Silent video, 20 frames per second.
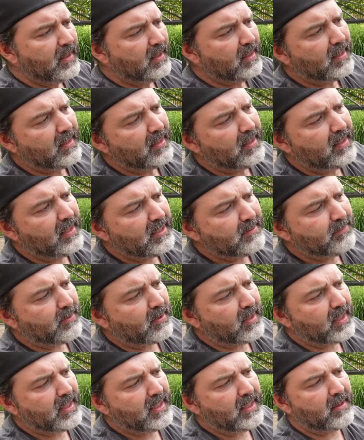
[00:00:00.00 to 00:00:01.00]
Then this
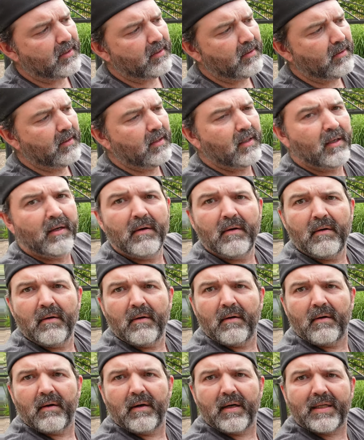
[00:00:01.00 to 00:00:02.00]
part here
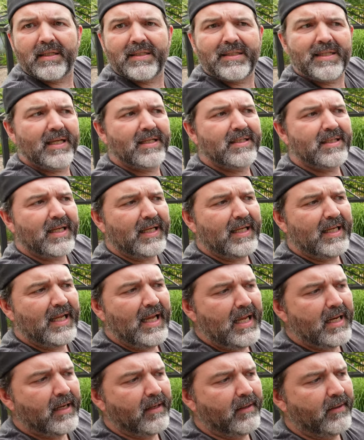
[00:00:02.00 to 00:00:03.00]
extends
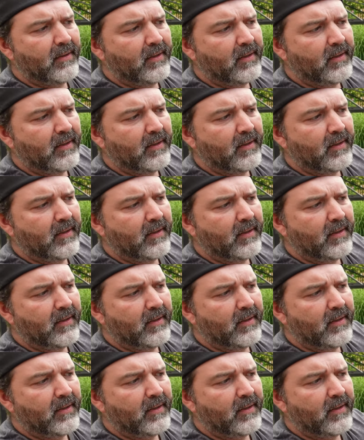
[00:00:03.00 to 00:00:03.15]
again.